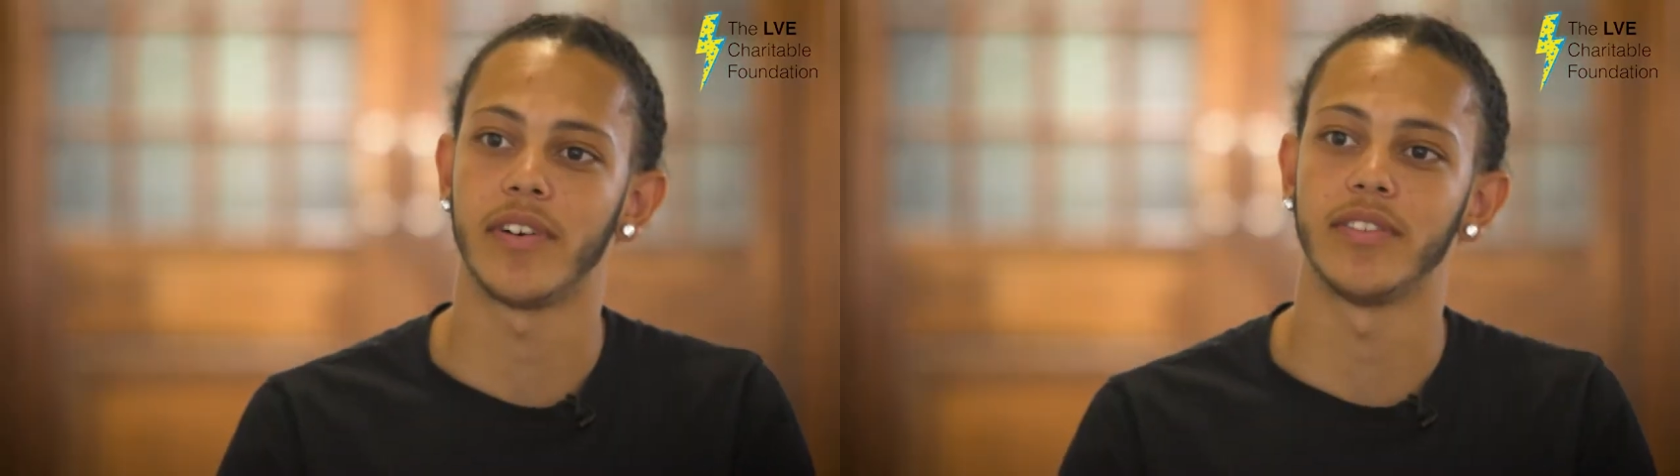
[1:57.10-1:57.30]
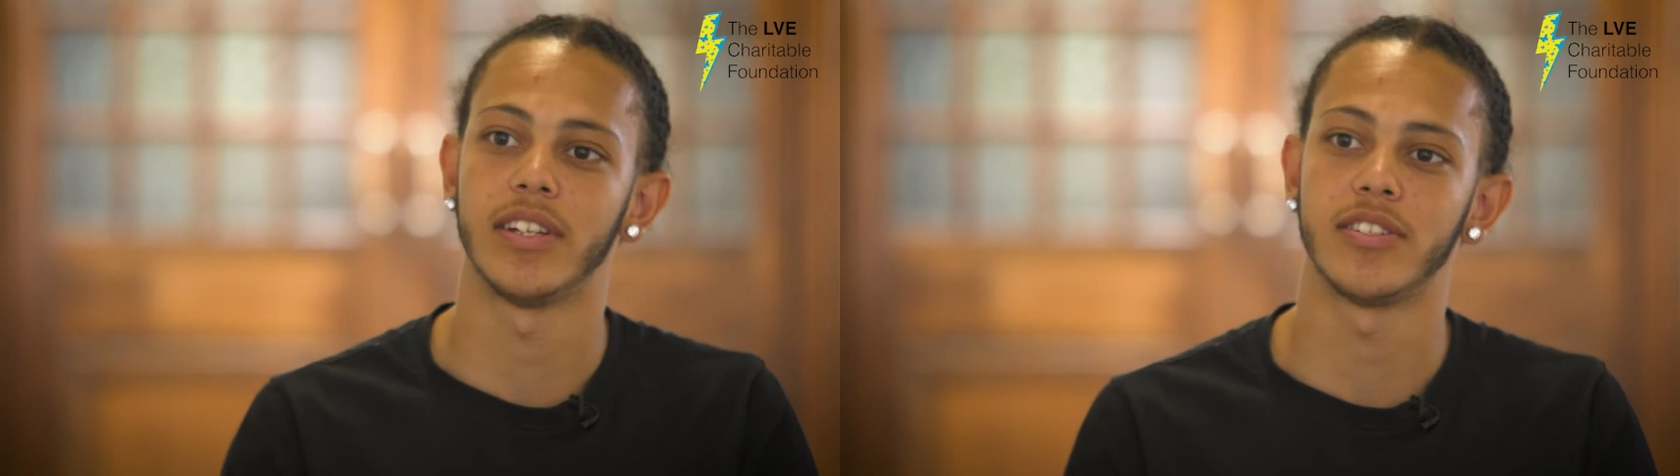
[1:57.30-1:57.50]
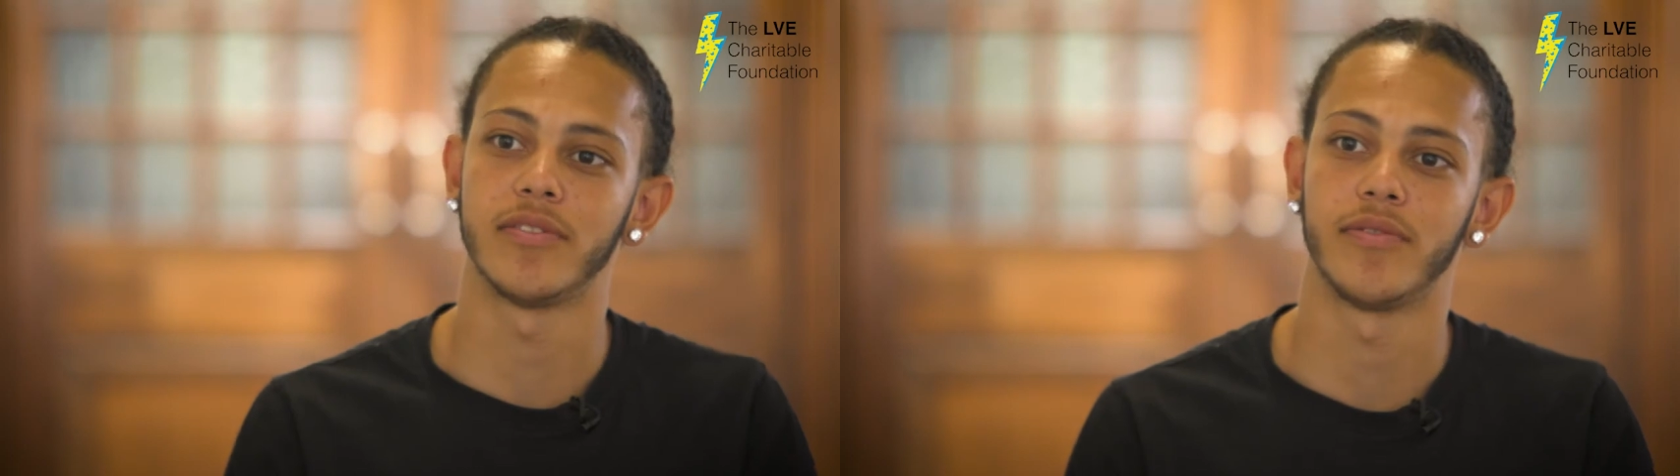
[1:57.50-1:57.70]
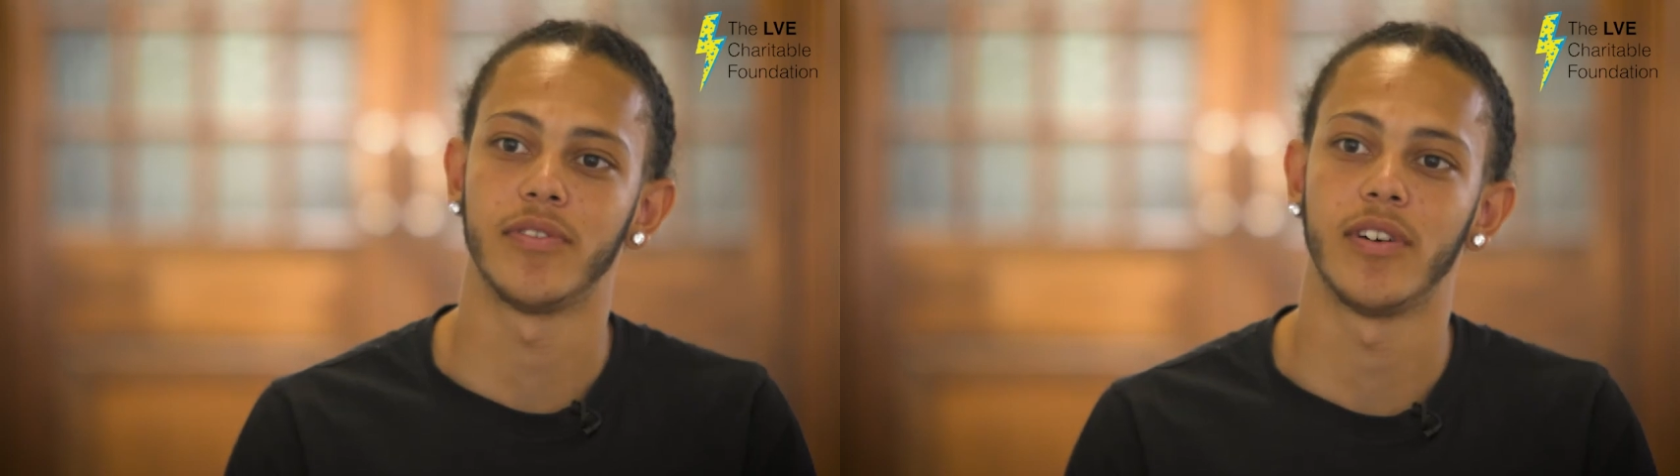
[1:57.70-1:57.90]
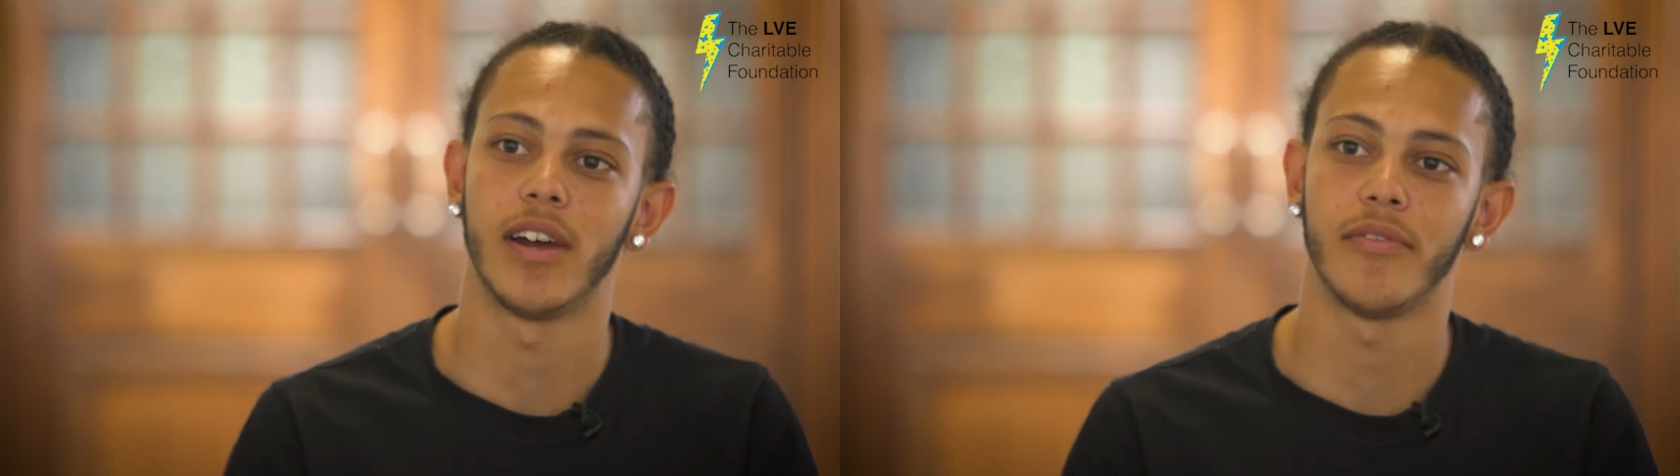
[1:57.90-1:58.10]
Foundation
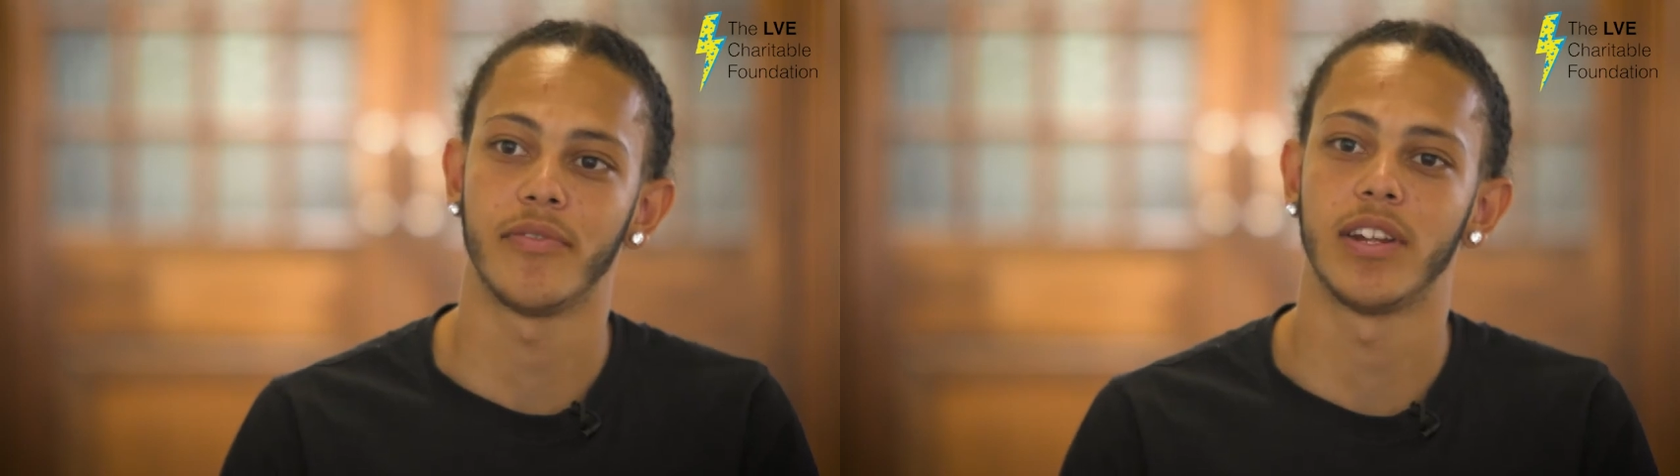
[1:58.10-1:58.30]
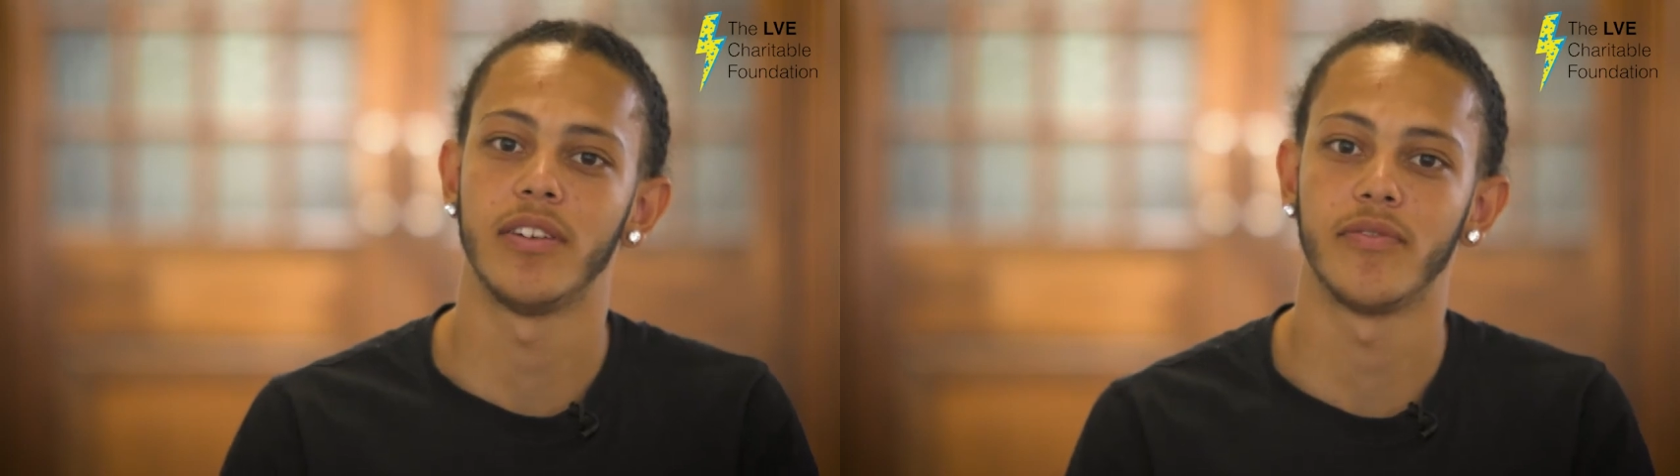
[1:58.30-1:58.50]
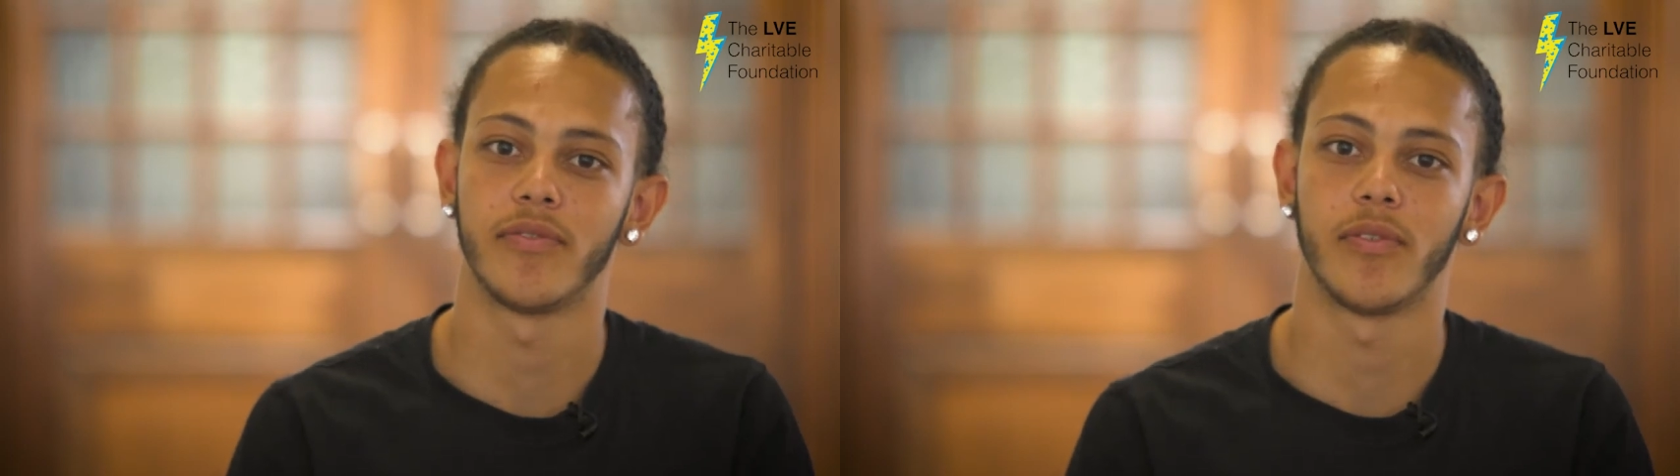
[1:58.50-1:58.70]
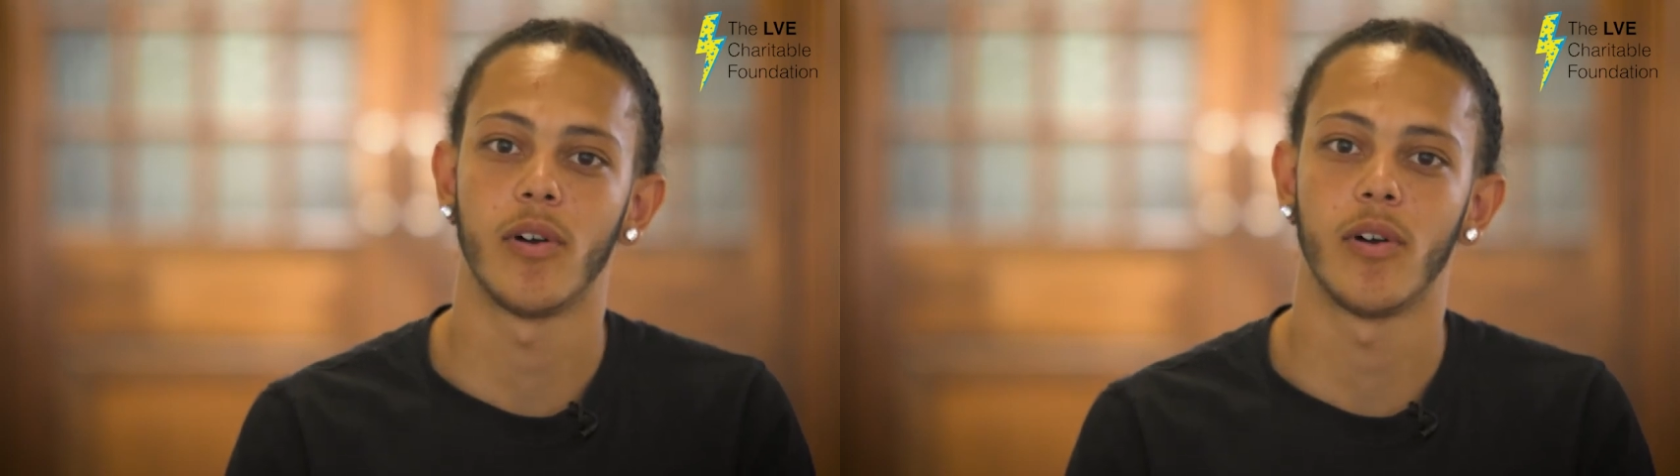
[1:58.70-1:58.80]
for everything that you've,